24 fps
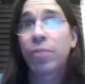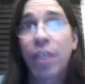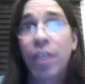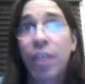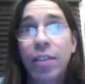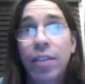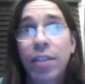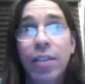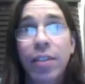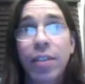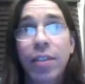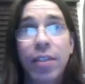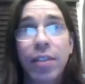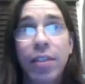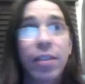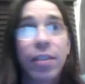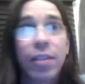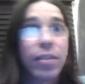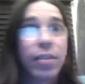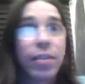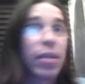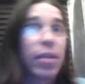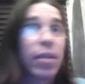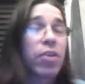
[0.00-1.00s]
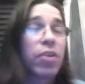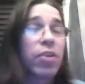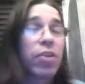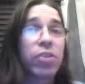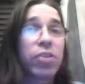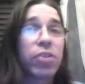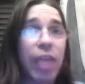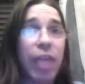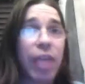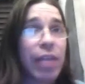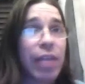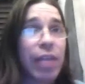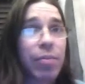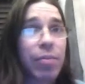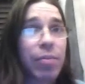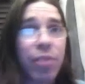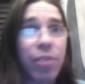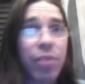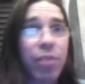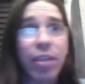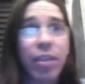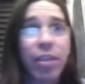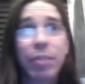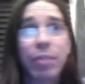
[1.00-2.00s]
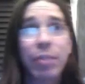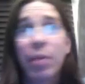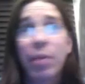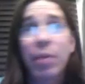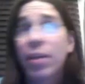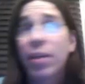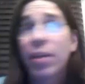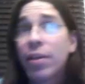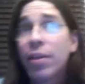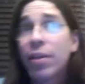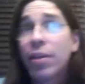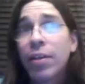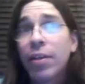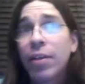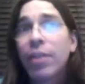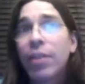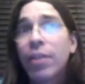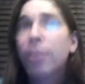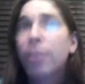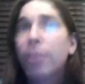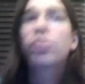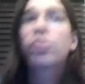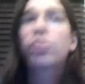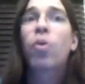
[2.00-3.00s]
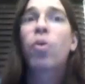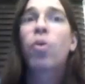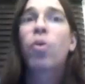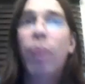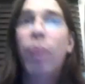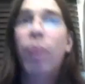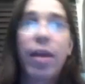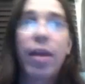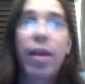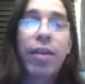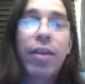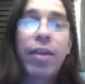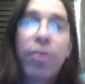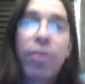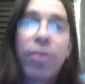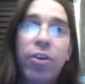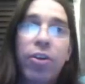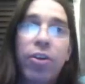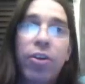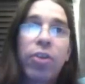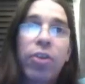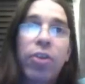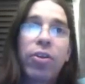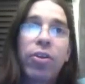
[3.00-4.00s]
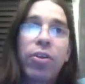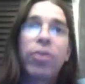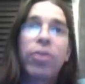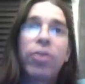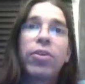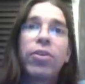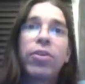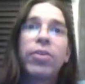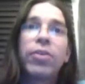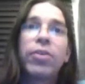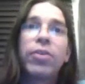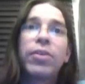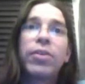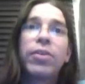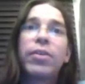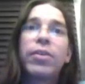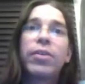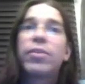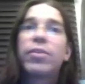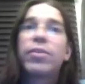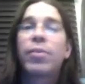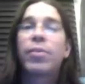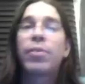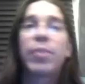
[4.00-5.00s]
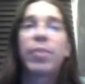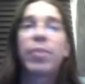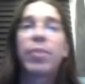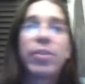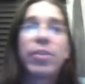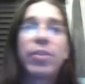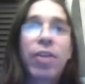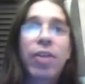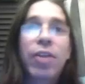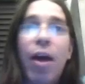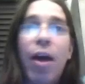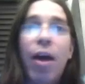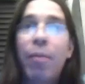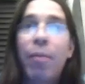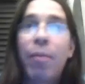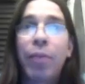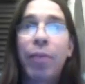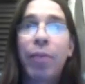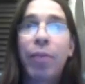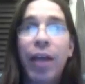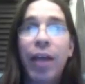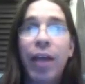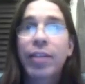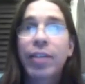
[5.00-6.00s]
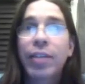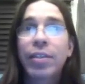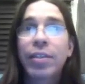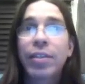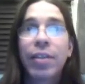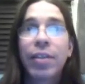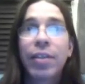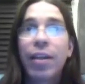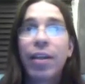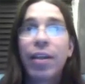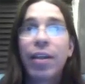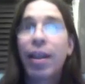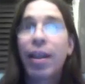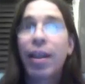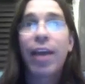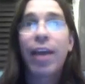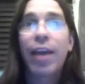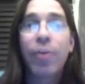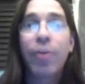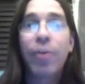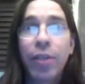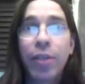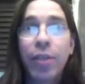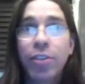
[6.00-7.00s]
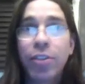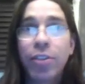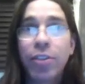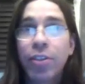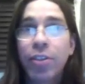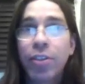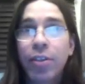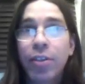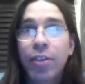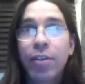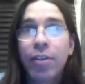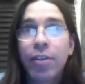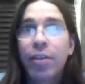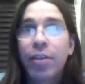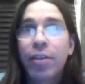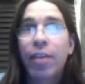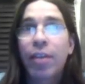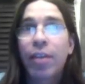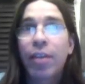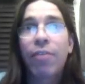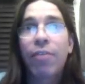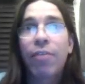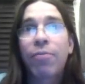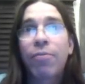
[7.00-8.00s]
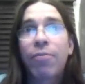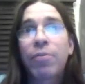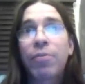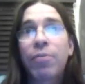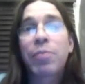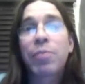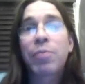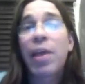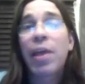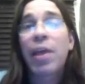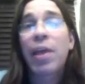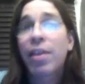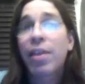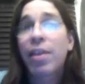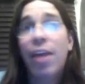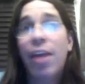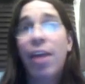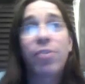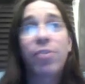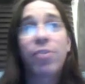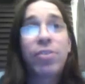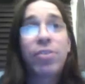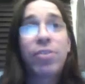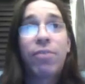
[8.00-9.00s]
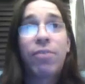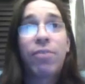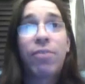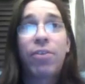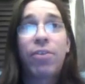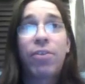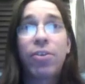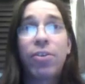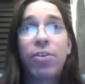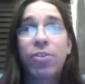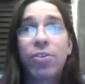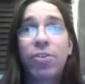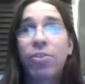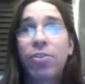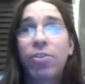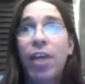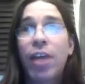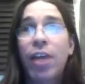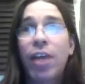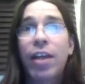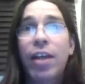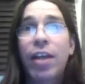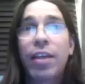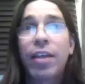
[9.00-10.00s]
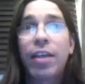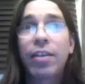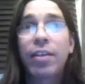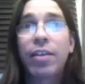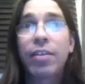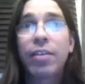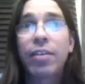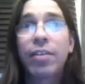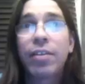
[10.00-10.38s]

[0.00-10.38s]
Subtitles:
sentences and understand some things, but there's no way that you're going to learn somebody's complex language that they've spent thousands of years creating